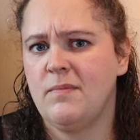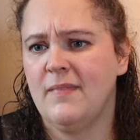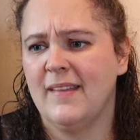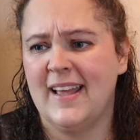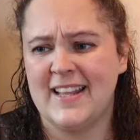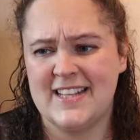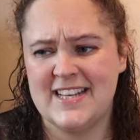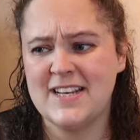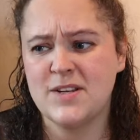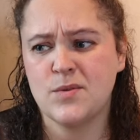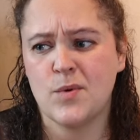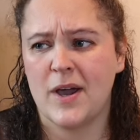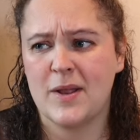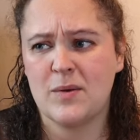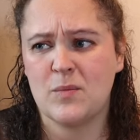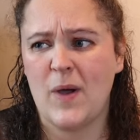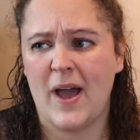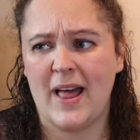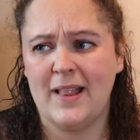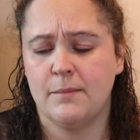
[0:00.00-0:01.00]
And did
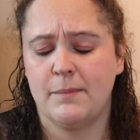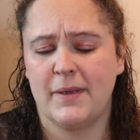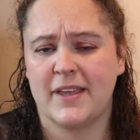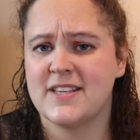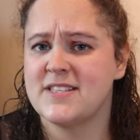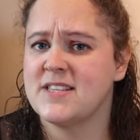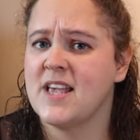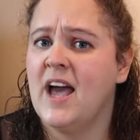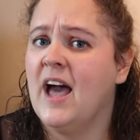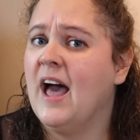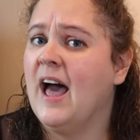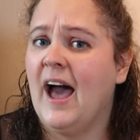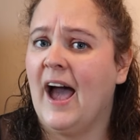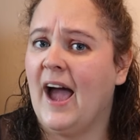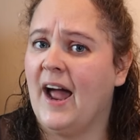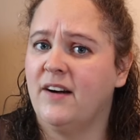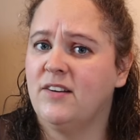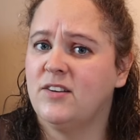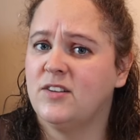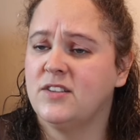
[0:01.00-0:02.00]
quite well because
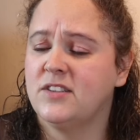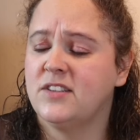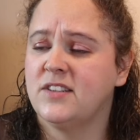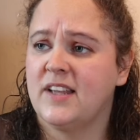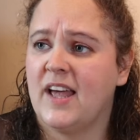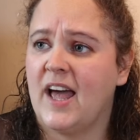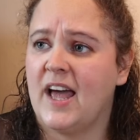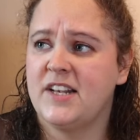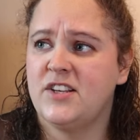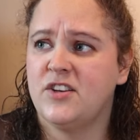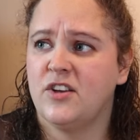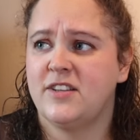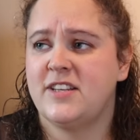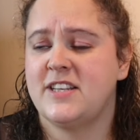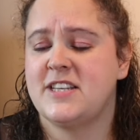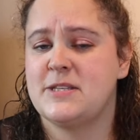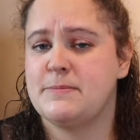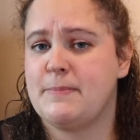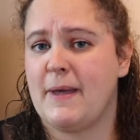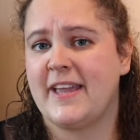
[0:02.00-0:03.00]
Harald had not
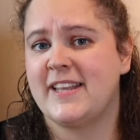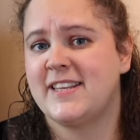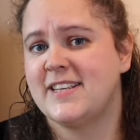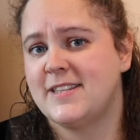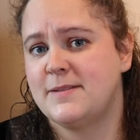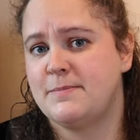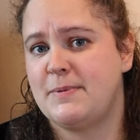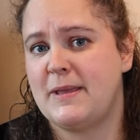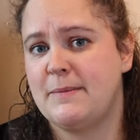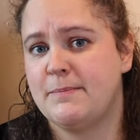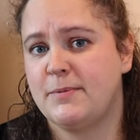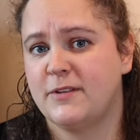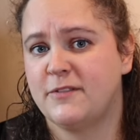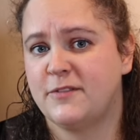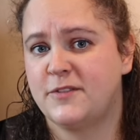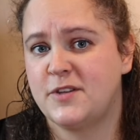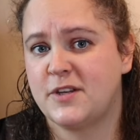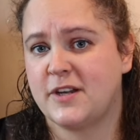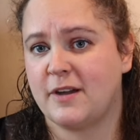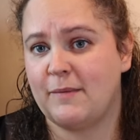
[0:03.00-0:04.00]
expected people
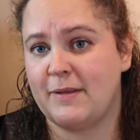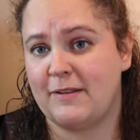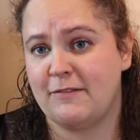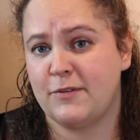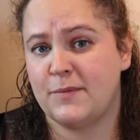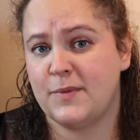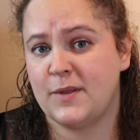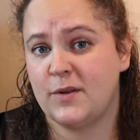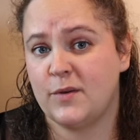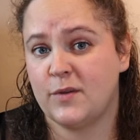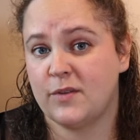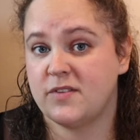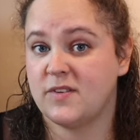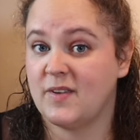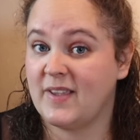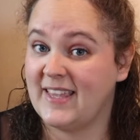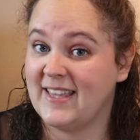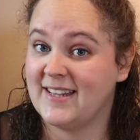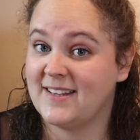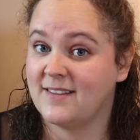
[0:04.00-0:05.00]
to come in from the north,
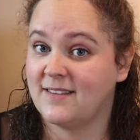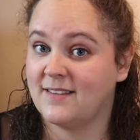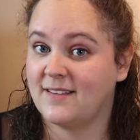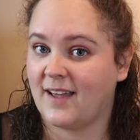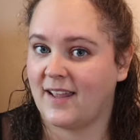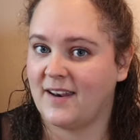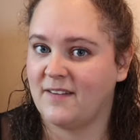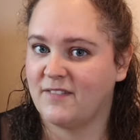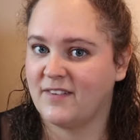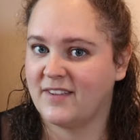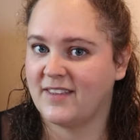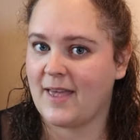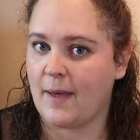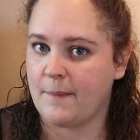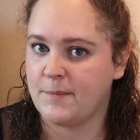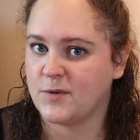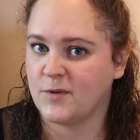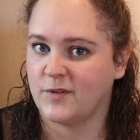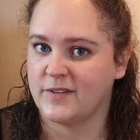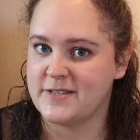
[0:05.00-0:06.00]
so he had kind of
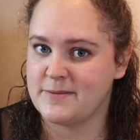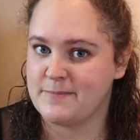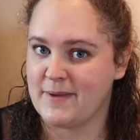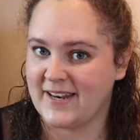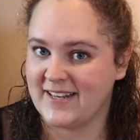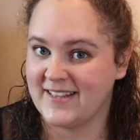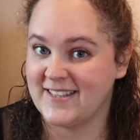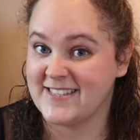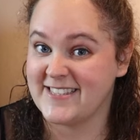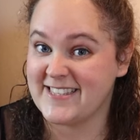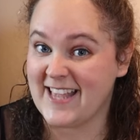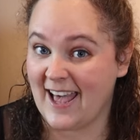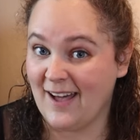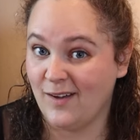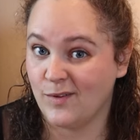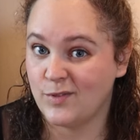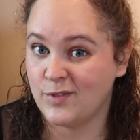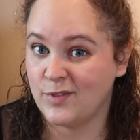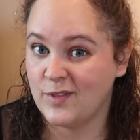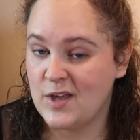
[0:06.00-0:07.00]
kept all his men in the
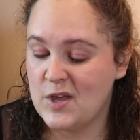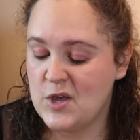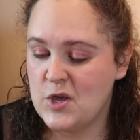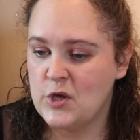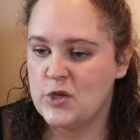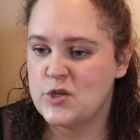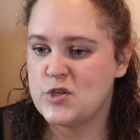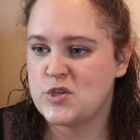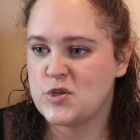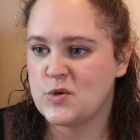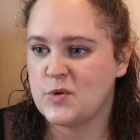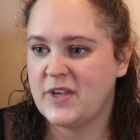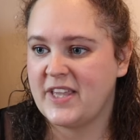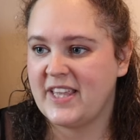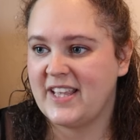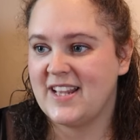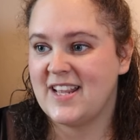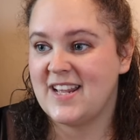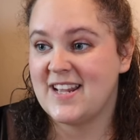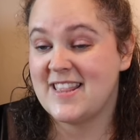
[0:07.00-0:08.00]
south. So
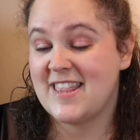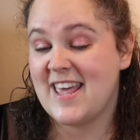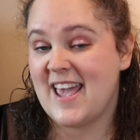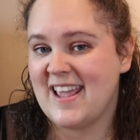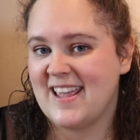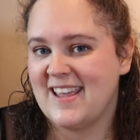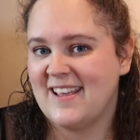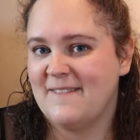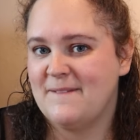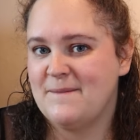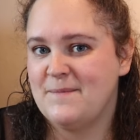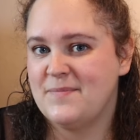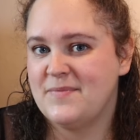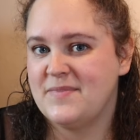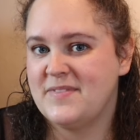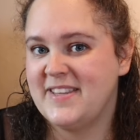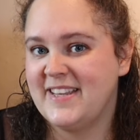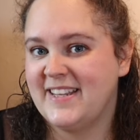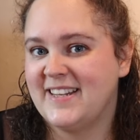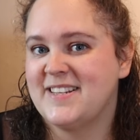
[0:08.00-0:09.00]
they
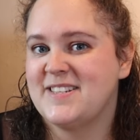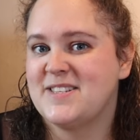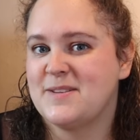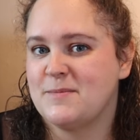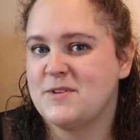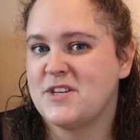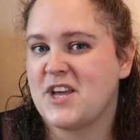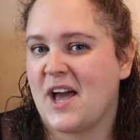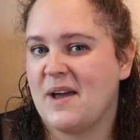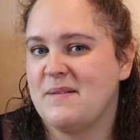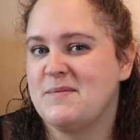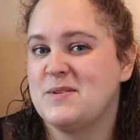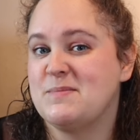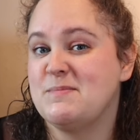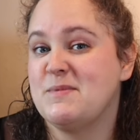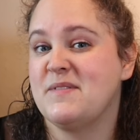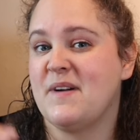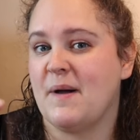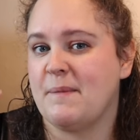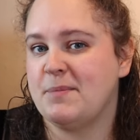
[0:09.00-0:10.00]
needed some time to
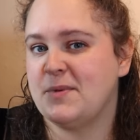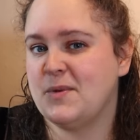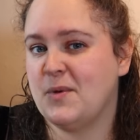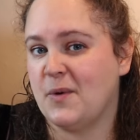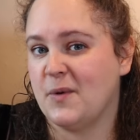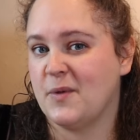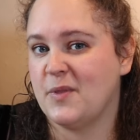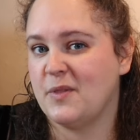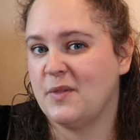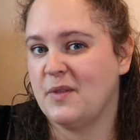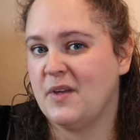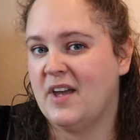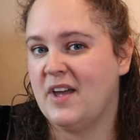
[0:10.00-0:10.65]
move up north.